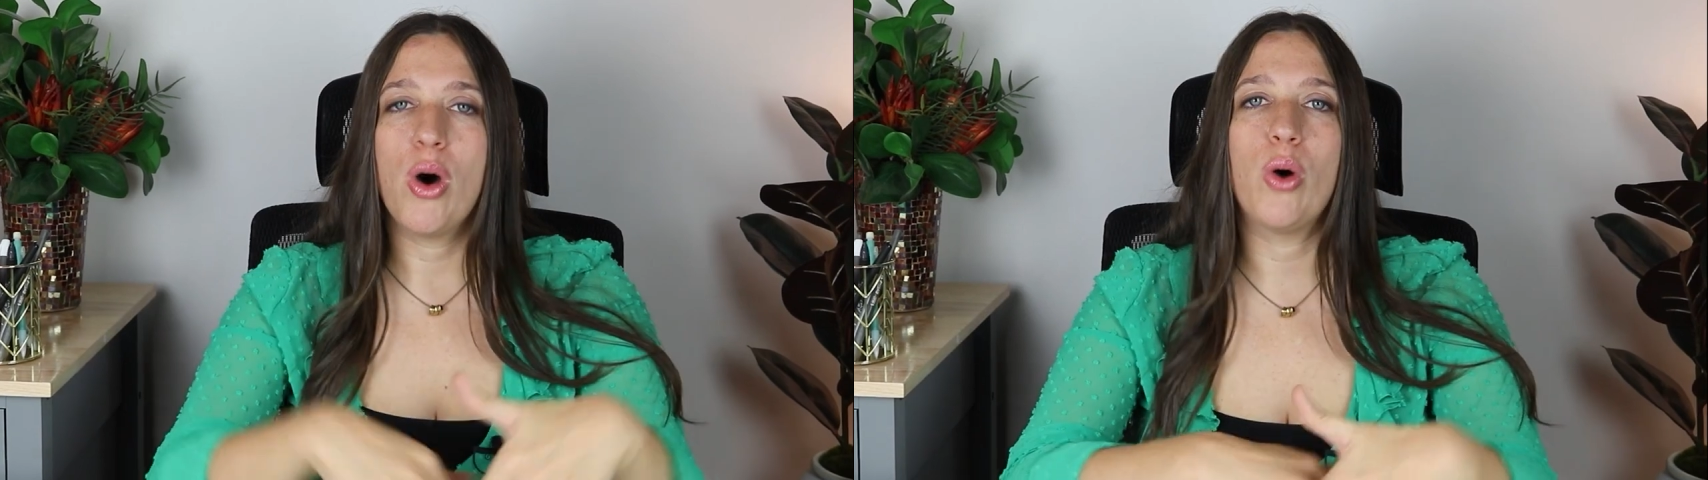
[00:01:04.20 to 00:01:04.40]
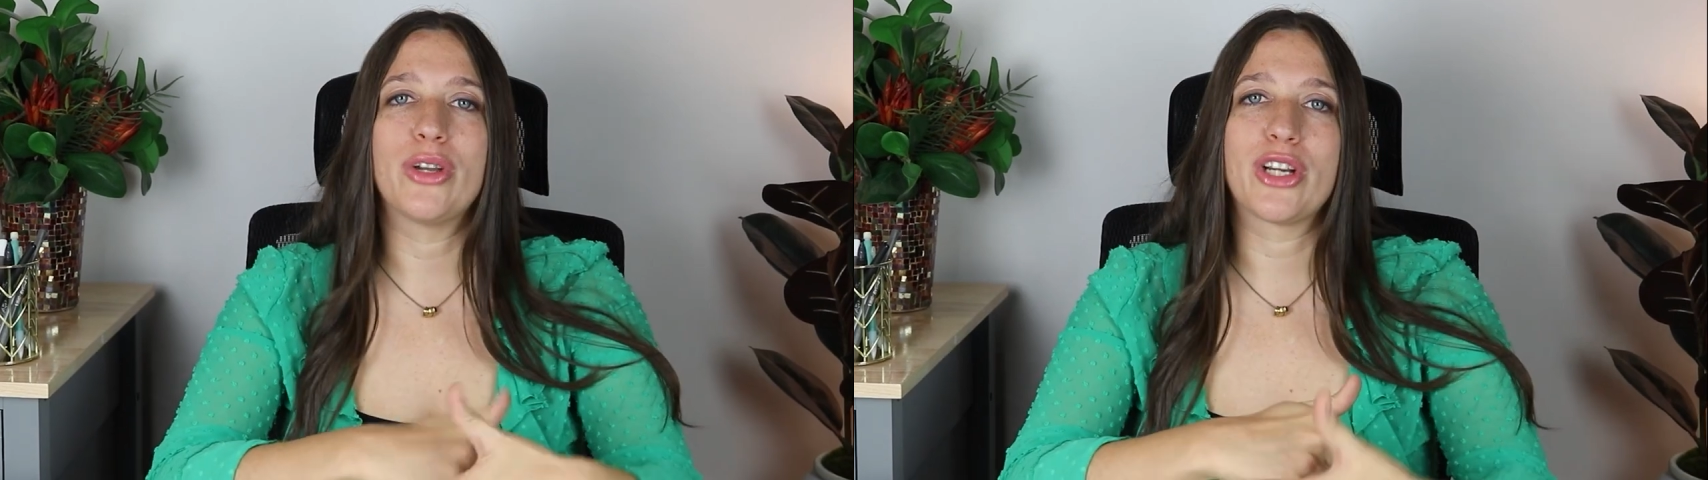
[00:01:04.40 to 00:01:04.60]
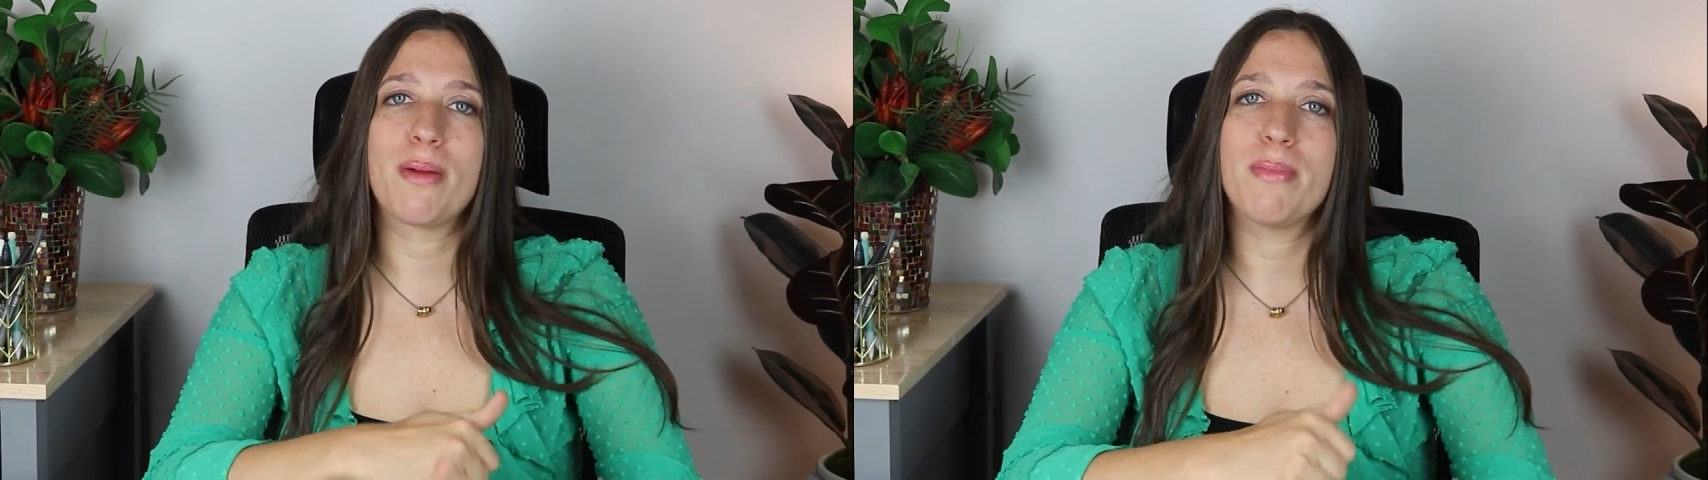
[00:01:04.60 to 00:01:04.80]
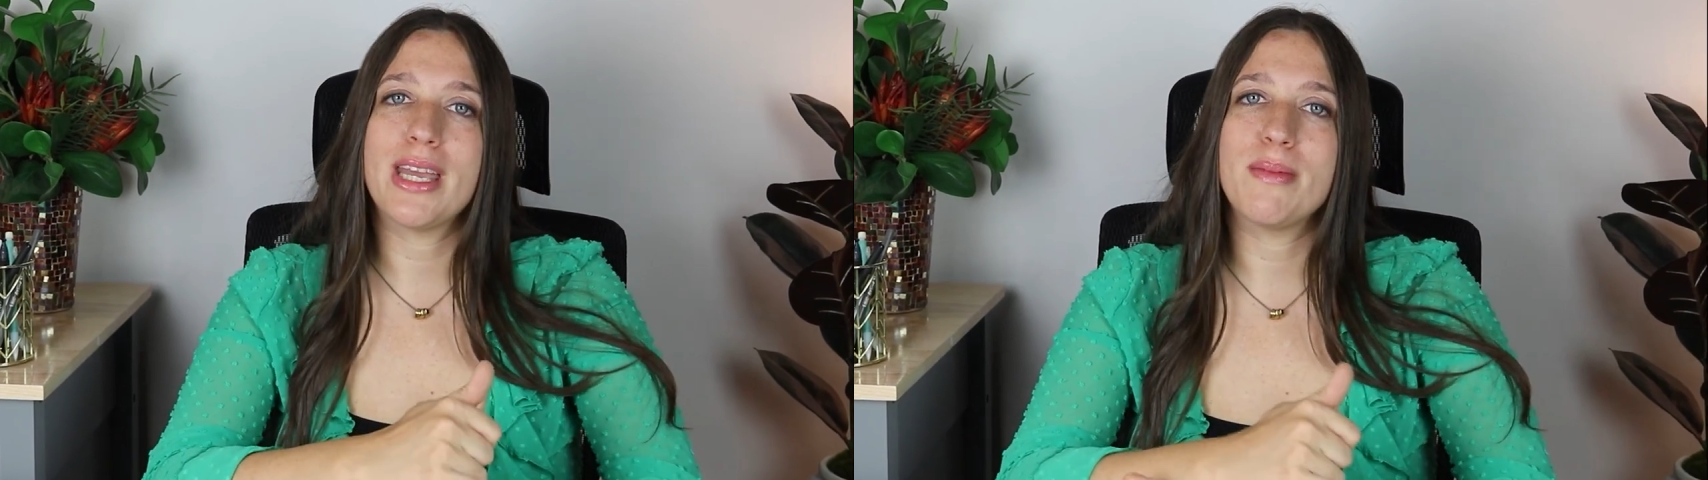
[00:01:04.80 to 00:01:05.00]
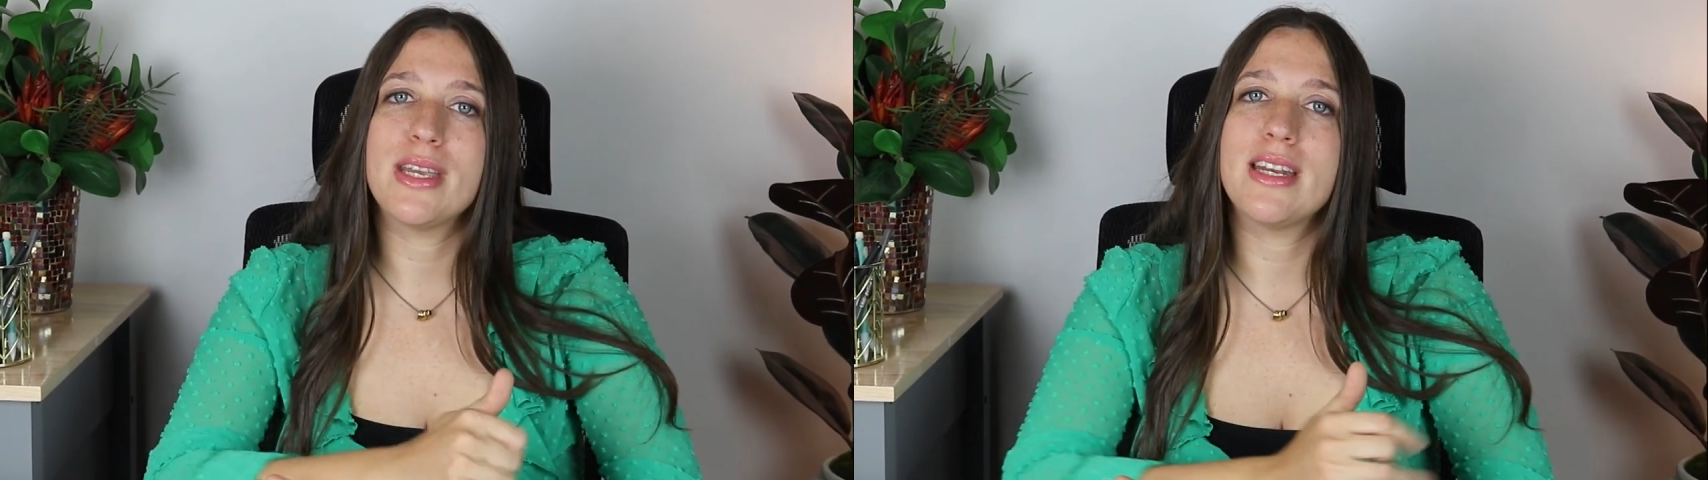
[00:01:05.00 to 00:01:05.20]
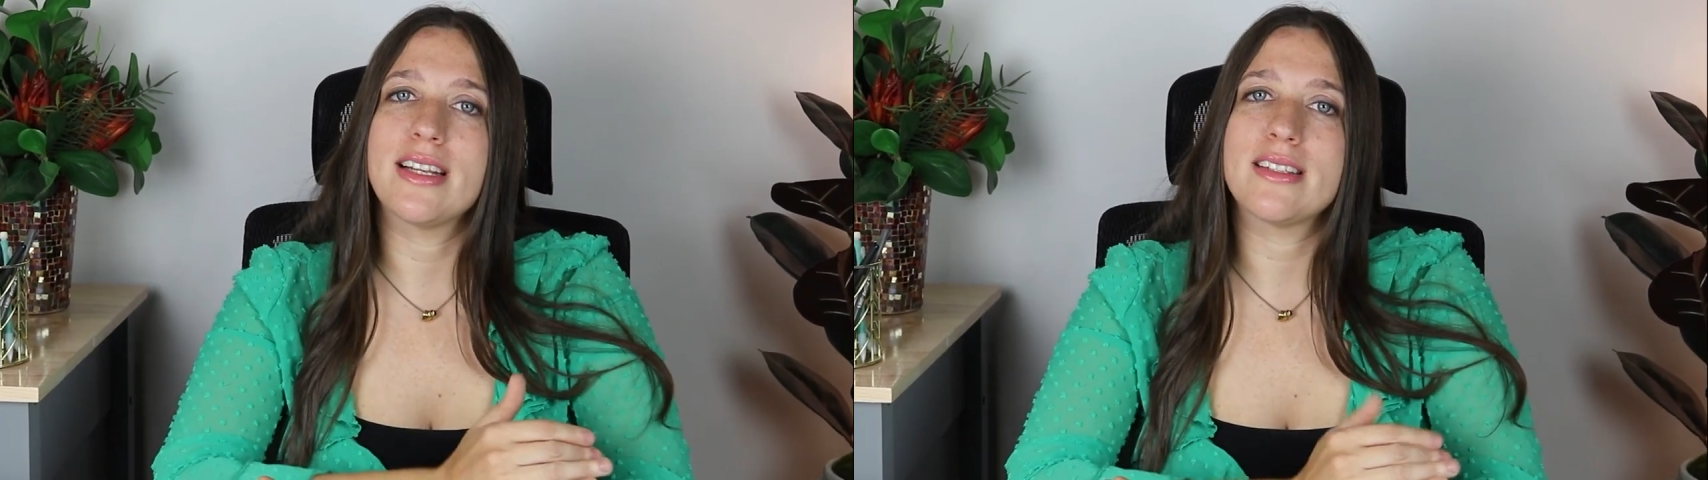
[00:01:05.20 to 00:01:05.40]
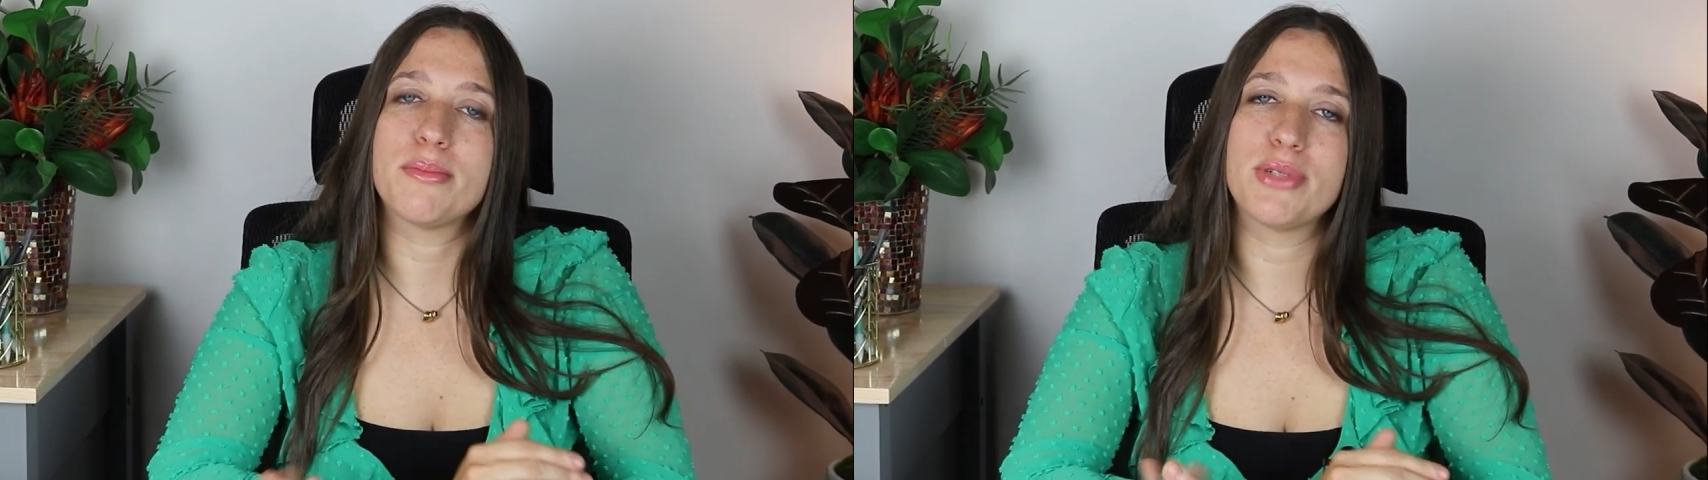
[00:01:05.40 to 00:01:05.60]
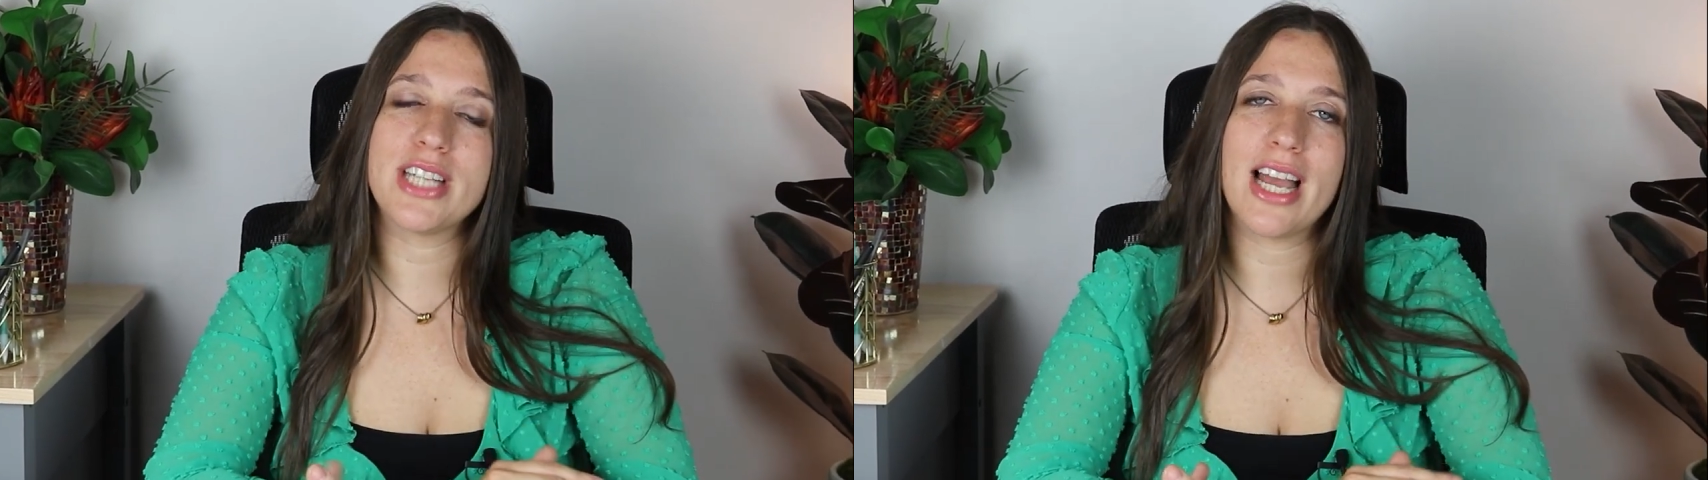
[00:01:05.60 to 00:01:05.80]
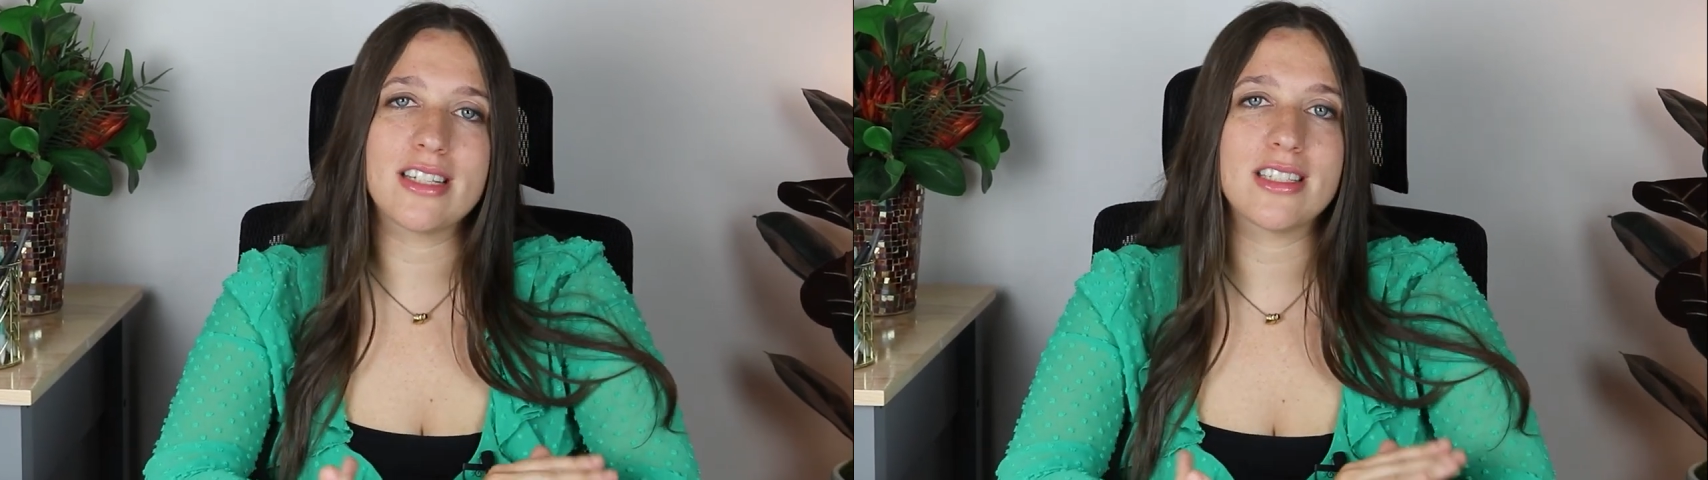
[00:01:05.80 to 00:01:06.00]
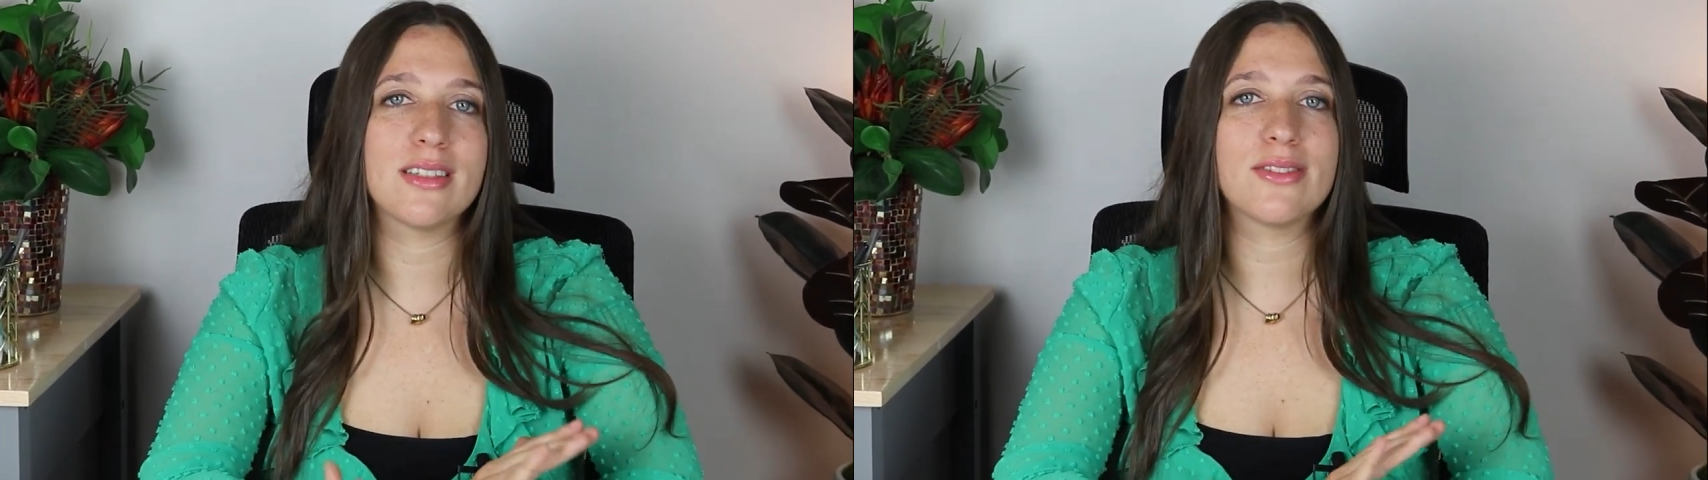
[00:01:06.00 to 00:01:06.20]
holding her baby, nice and
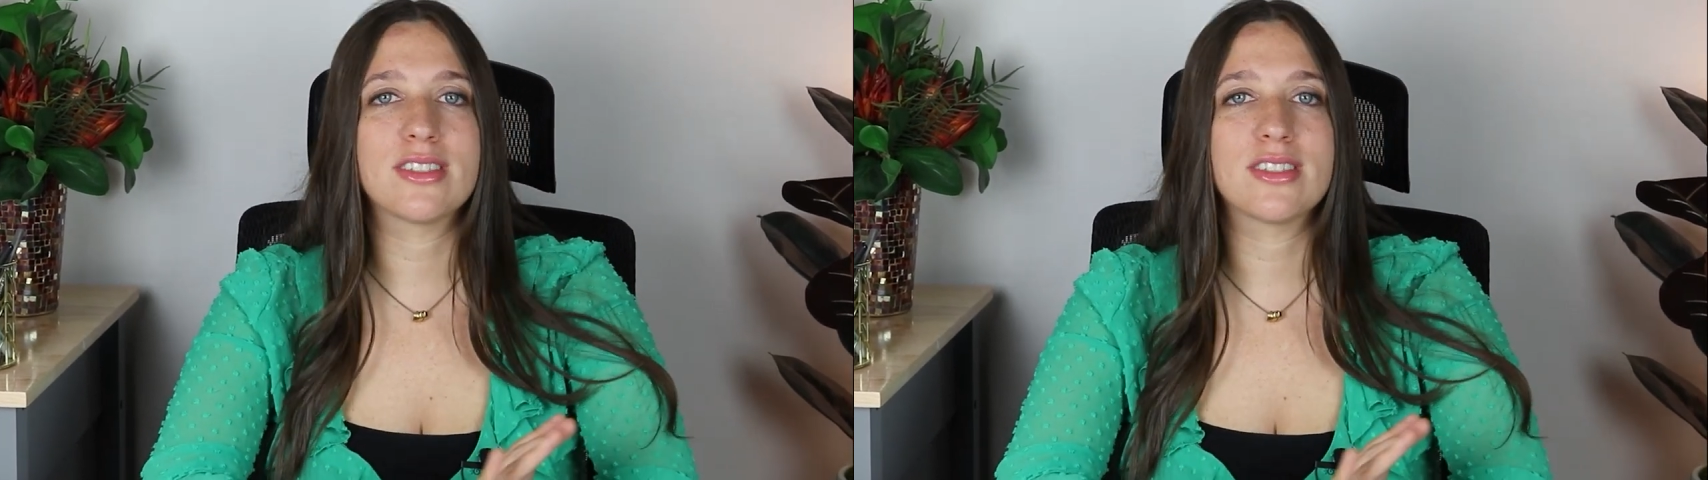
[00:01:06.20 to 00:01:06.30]
protective,